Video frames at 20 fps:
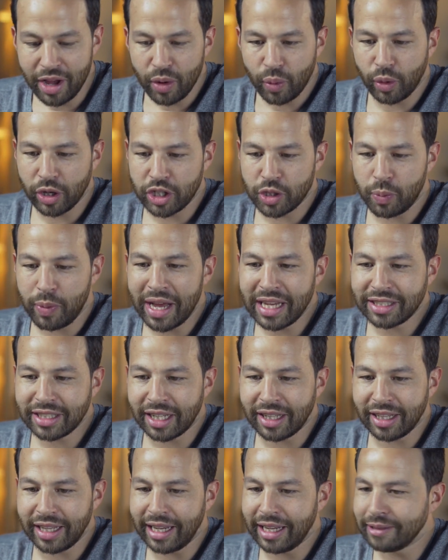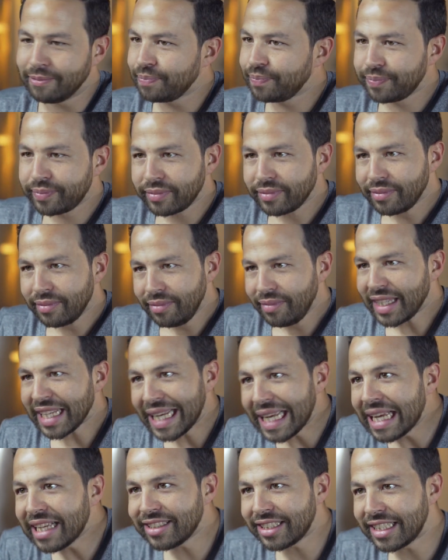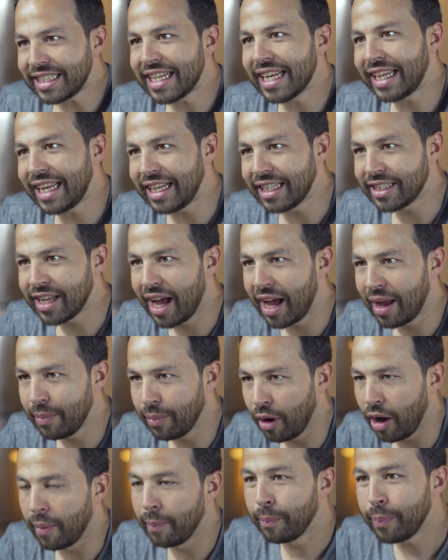which basically is a ticking time bomb.